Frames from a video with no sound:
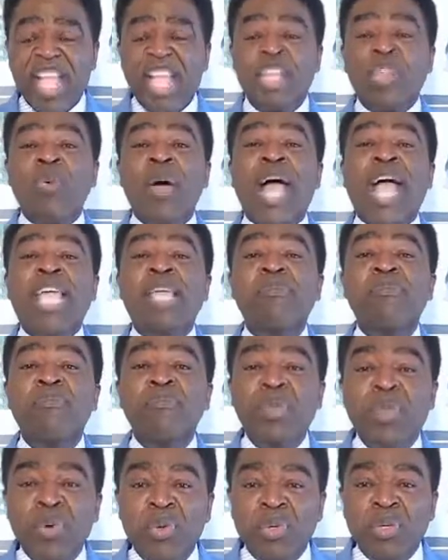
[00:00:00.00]
You are
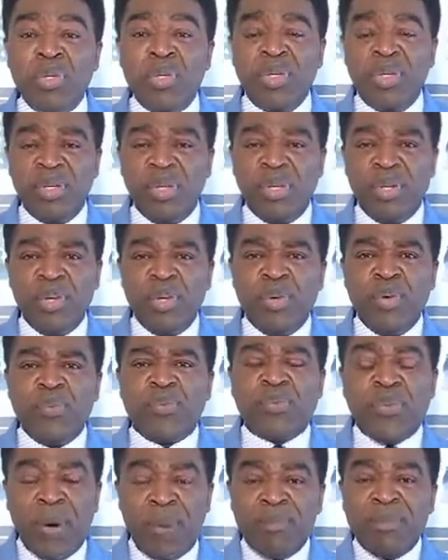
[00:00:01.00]
immune
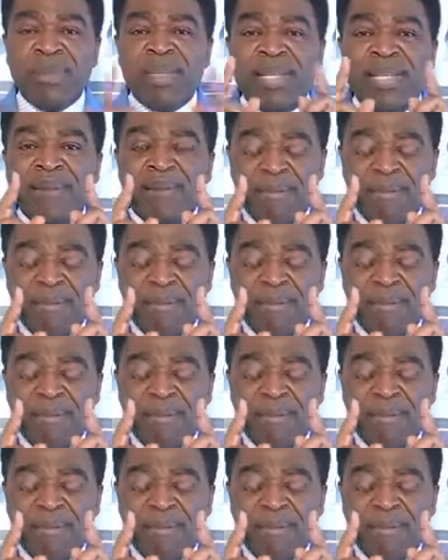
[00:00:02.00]
from